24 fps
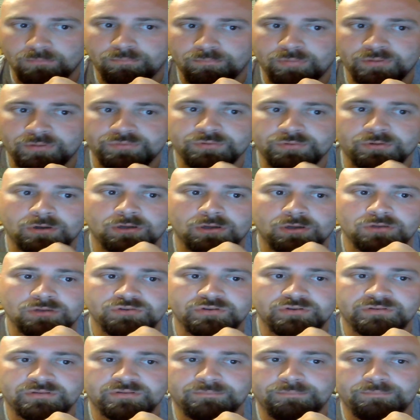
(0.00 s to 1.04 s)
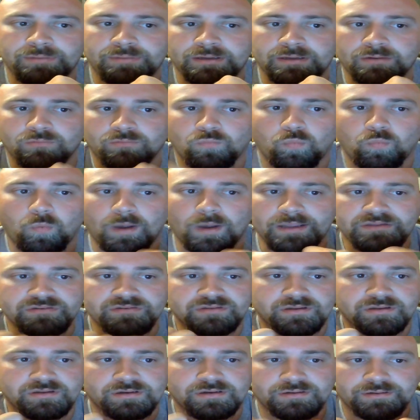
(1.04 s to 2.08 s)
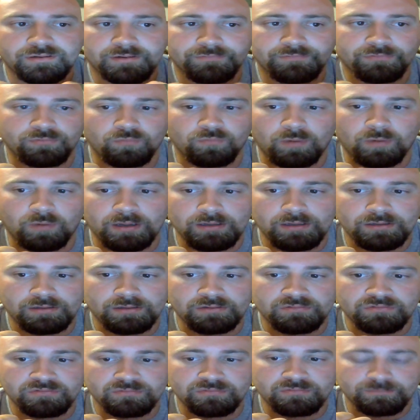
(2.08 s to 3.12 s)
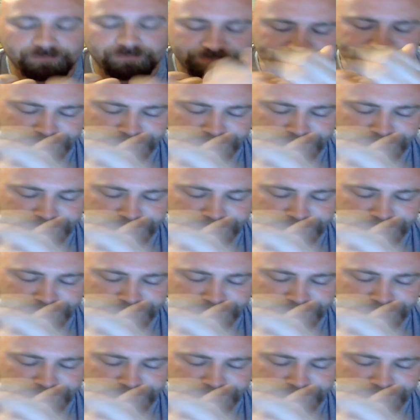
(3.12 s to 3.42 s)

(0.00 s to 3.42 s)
but they're all just being wasted in different ways.